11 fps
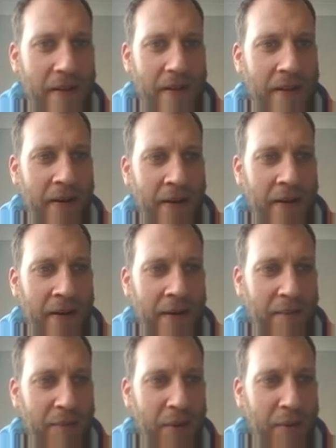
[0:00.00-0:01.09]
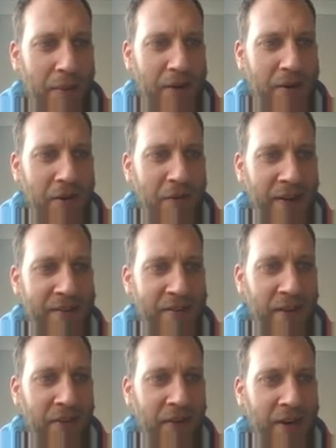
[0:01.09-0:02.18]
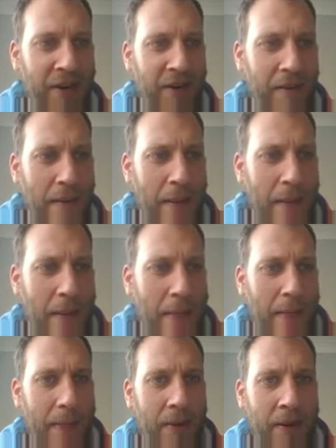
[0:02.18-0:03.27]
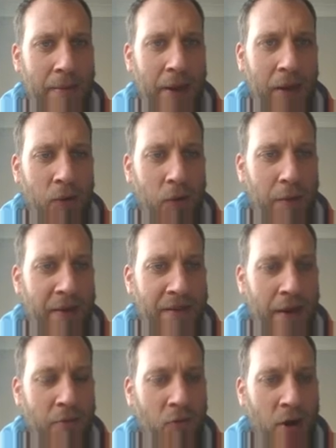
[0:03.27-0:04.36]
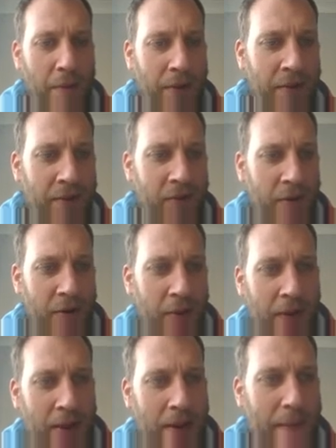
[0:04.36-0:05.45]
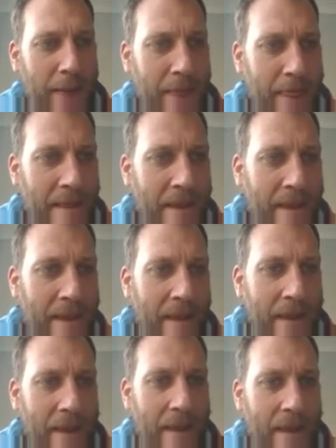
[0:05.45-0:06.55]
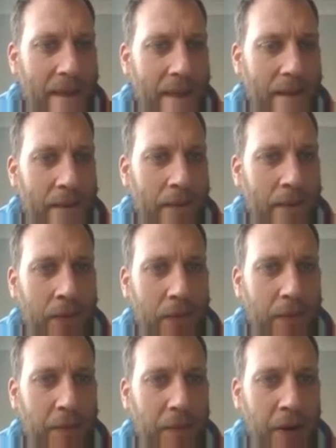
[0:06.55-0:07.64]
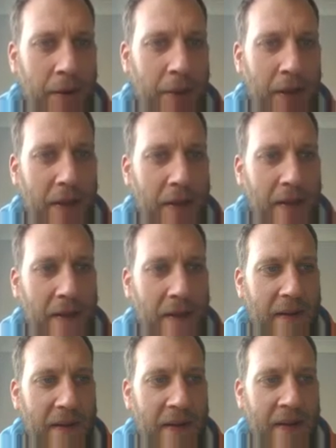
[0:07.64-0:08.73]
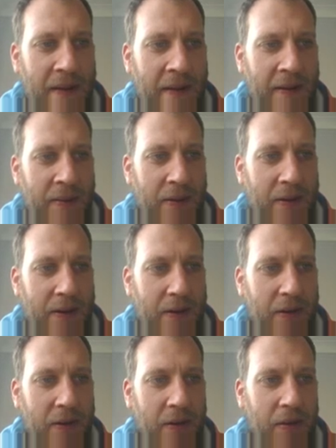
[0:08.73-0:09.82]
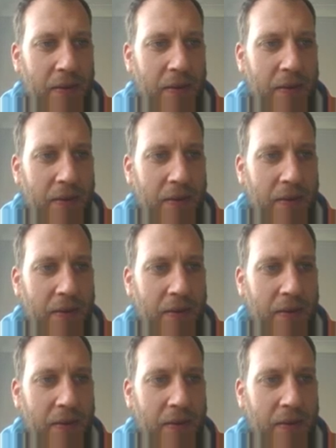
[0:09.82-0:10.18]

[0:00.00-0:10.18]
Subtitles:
Probably too fast, I reckon. I keep getting caught by the same trap. I need to stop doing that. Oh, blimey. 1, 2,